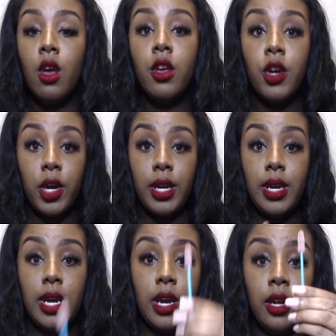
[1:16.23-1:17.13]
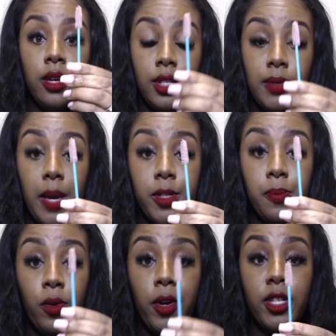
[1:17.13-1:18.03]
You're going to need some type of
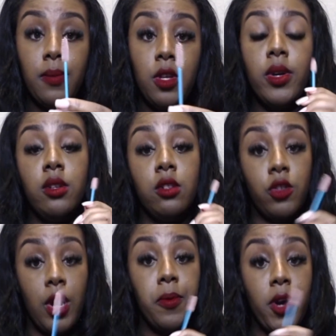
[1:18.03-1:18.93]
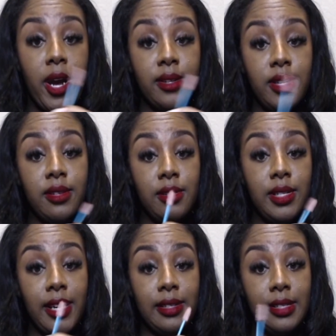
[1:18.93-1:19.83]
spoolie or something you can scrape your excess
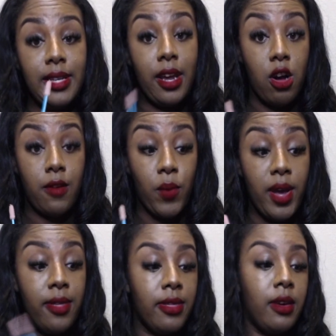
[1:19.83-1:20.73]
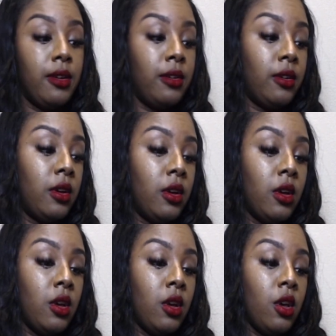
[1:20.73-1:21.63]
dead skin off with.
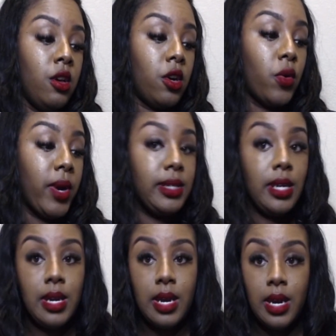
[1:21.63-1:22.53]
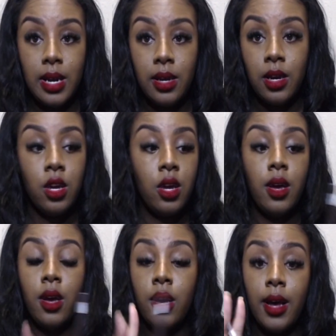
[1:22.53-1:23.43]
You're going to need
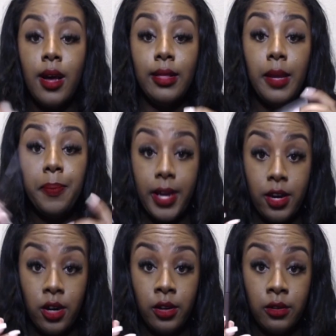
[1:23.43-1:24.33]
a lip liner.